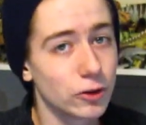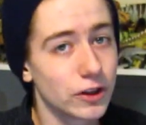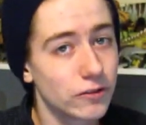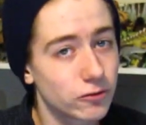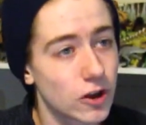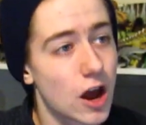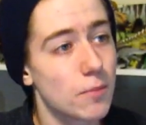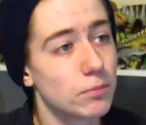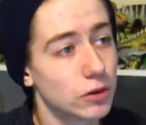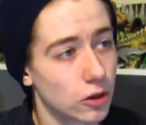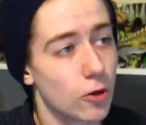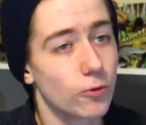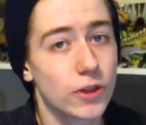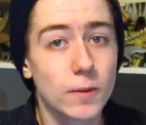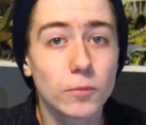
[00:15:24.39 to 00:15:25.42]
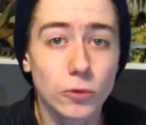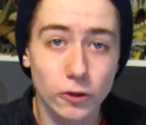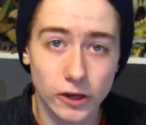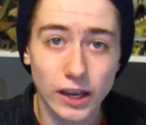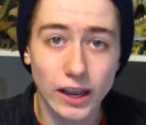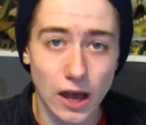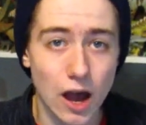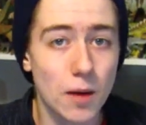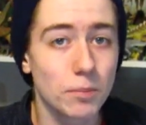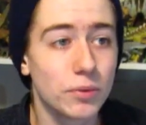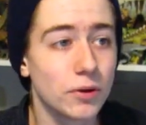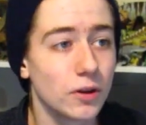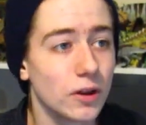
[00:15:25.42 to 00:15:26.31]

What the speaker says: if not below them, looking up.